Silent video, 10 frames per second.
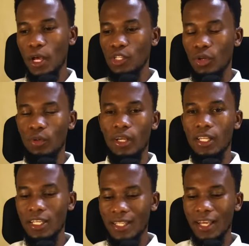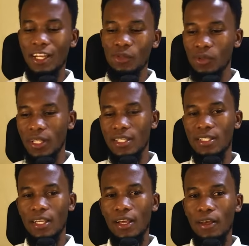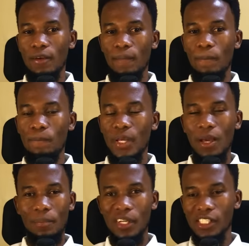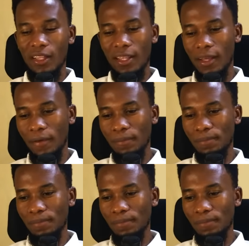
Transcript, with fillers: So anyway, let's get out to this bigger picture thing.